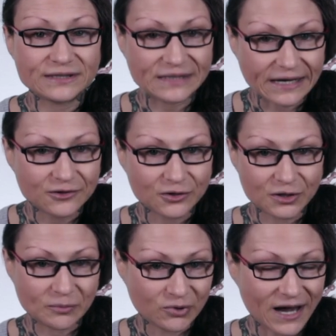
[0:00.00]

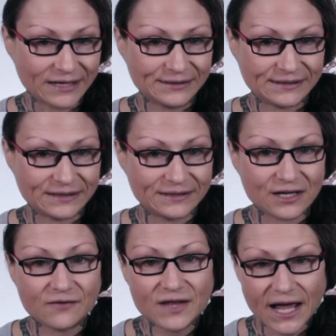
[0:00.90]
standard practices
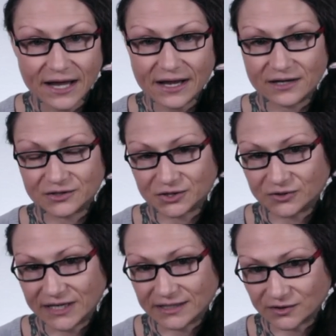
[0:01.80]
of the egg
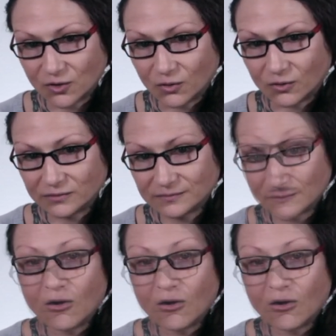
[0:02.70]
industry as a whole.